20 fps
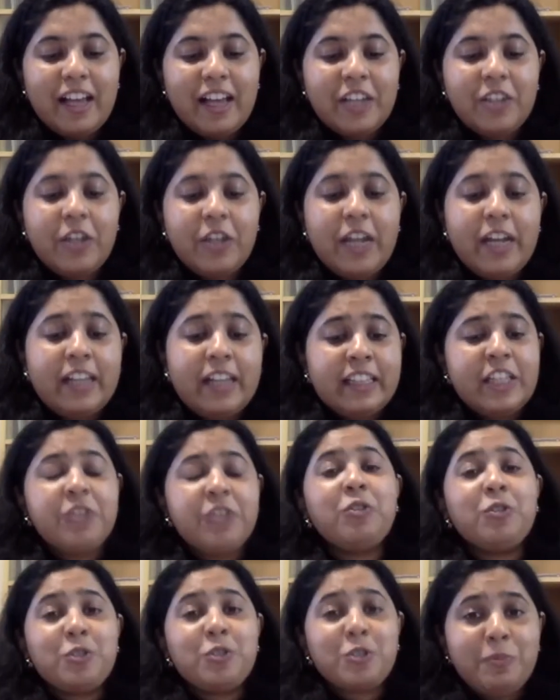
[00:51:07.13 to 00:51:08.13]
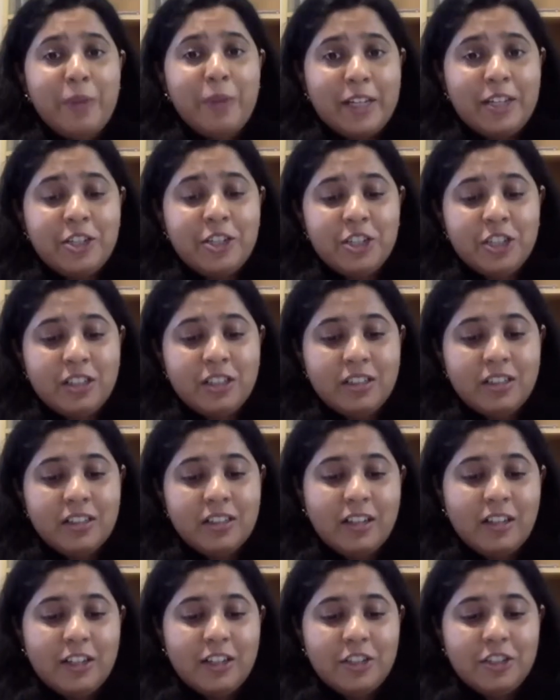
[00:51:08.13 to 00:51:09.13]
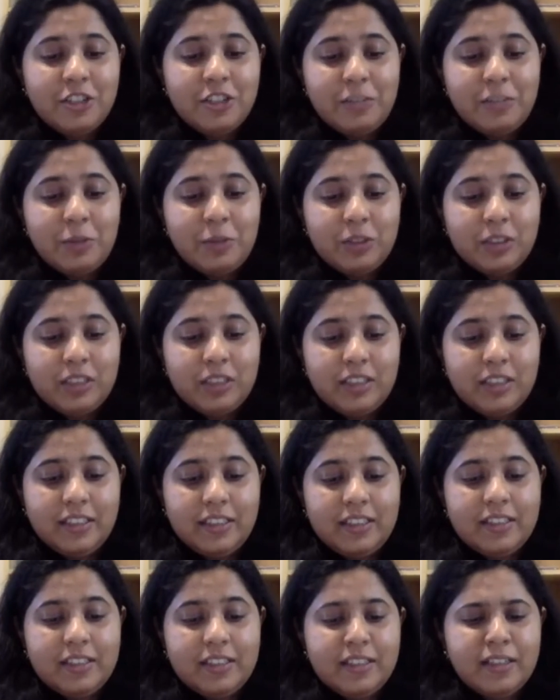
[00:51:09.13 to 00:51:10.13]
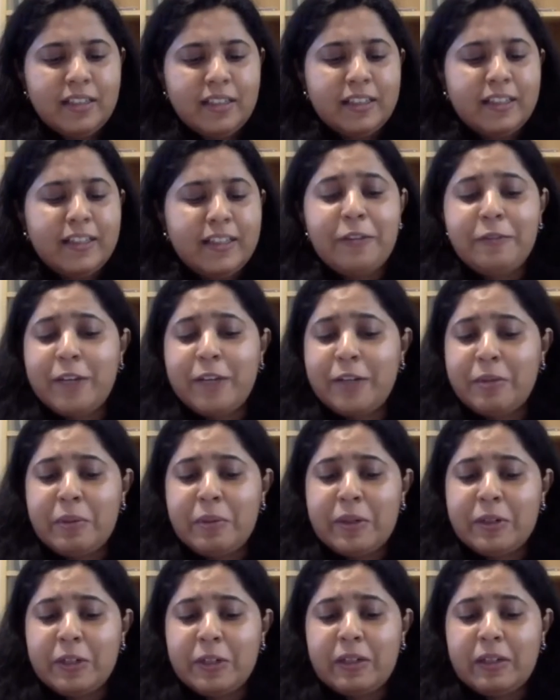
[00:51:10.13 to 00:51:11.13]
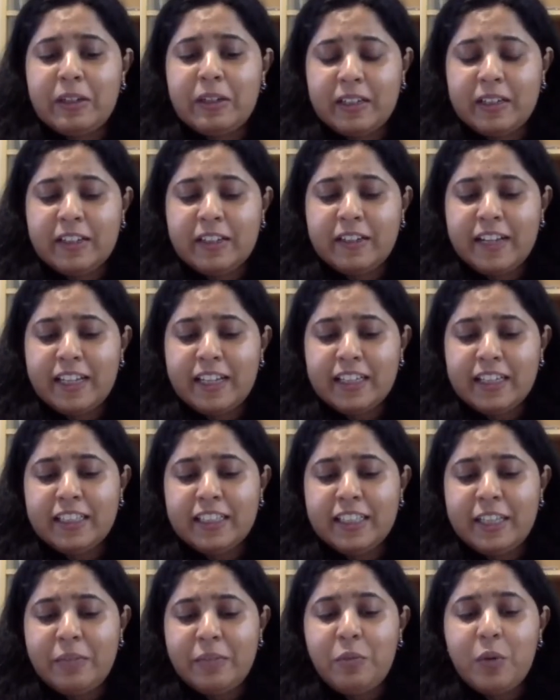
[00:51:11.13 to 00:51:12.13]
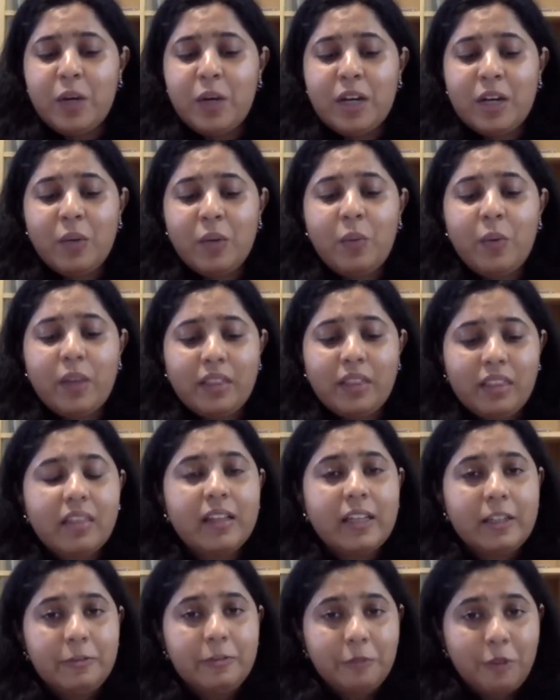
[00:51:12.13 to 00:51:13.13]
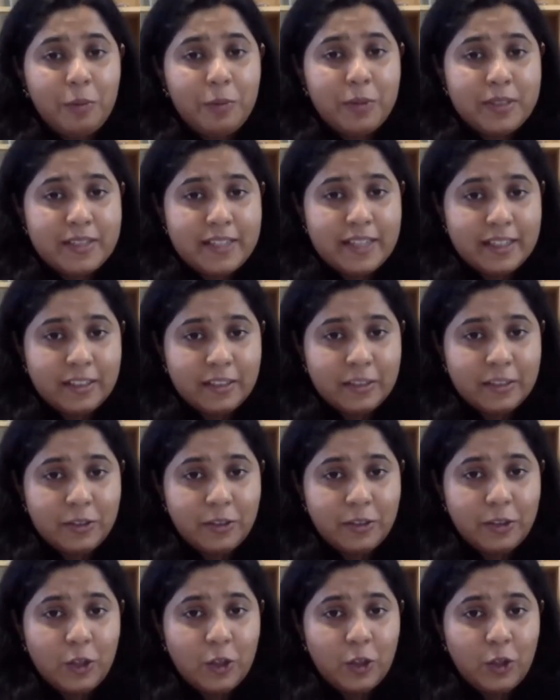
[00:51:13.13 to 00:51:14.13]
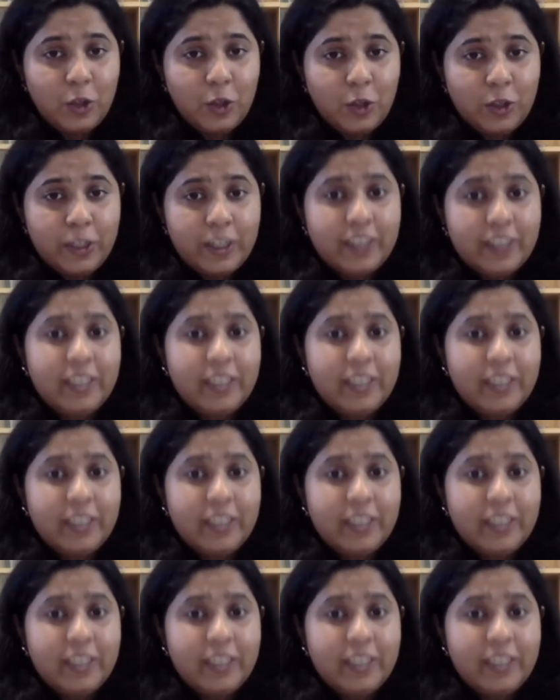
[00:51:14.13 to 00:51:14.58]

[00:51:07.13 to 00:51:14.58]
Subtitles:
You know, and I think you also mentioned Srimukti Sangathan, if I remember correctly, they work with the informal sector a lot, right?